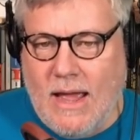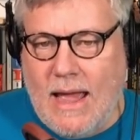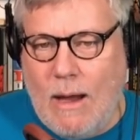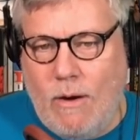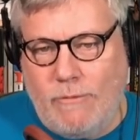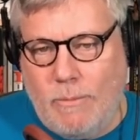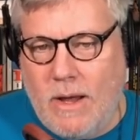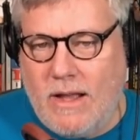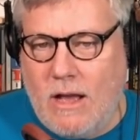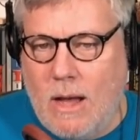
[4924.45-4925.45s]
However,
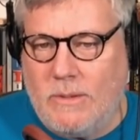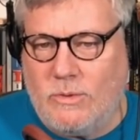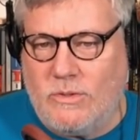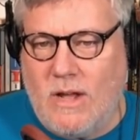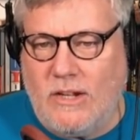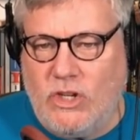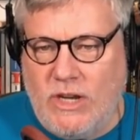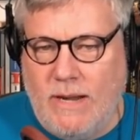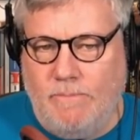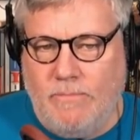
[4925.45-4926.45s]
buying comics was not
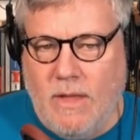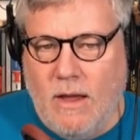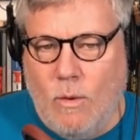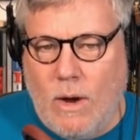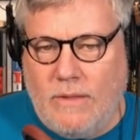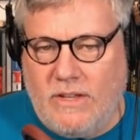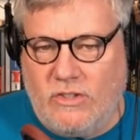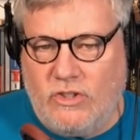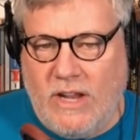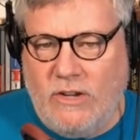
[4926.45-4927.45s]
cheap, while the
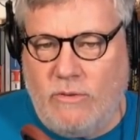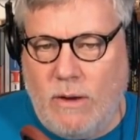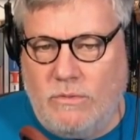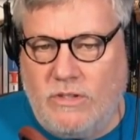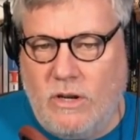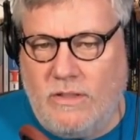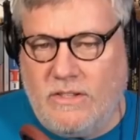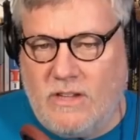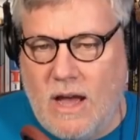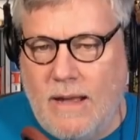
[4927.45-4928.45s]
exchange rate was good at the
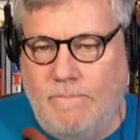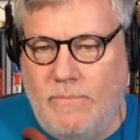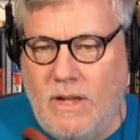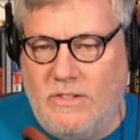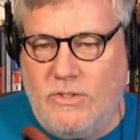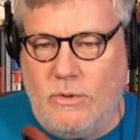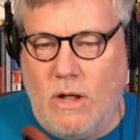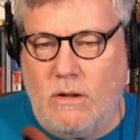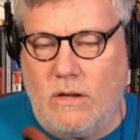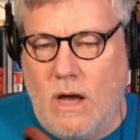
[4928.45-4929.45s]
time, a
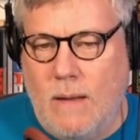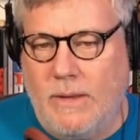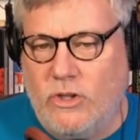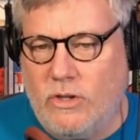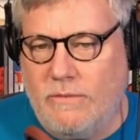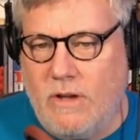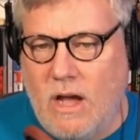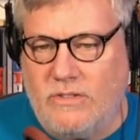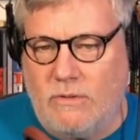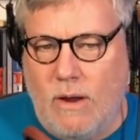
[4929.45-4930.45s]
$2 comic should have
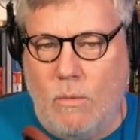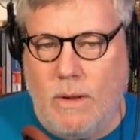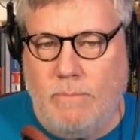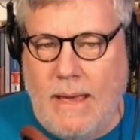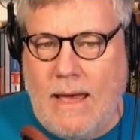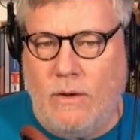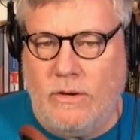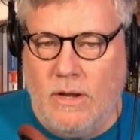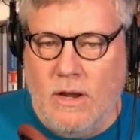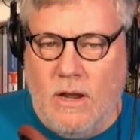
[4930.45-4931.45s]
cost around one
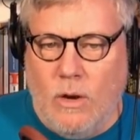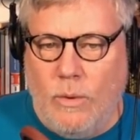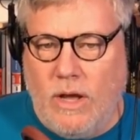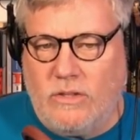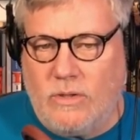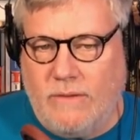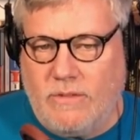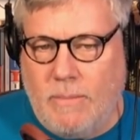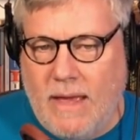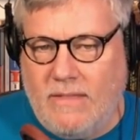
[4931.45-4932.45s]
pound, we also have
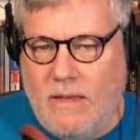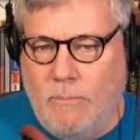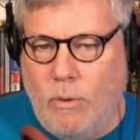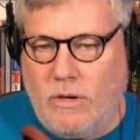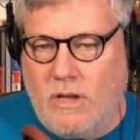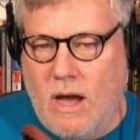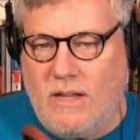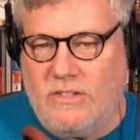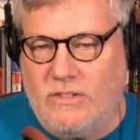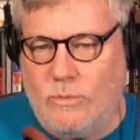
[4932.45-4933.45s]
to pay the import
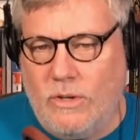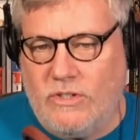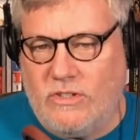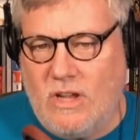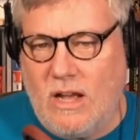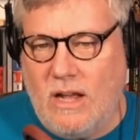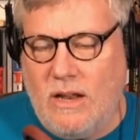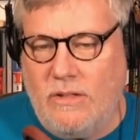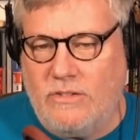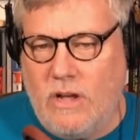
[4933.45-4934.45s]
costs, which stuck
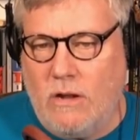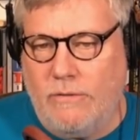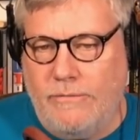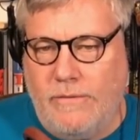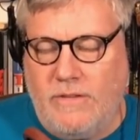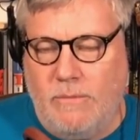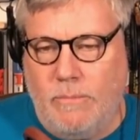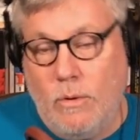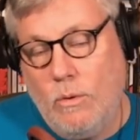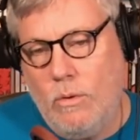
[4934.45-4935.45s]
another $1.50
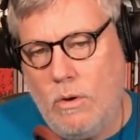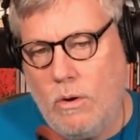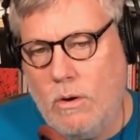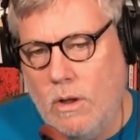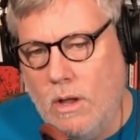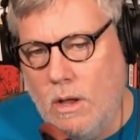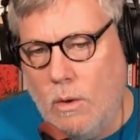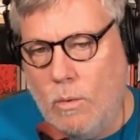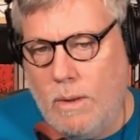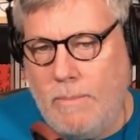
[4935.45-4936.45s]
or, or
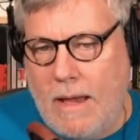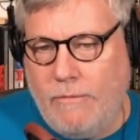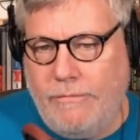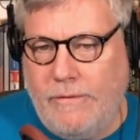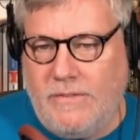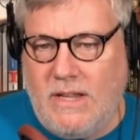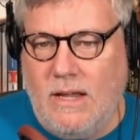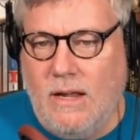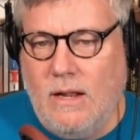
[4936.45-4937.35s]
one pound 50,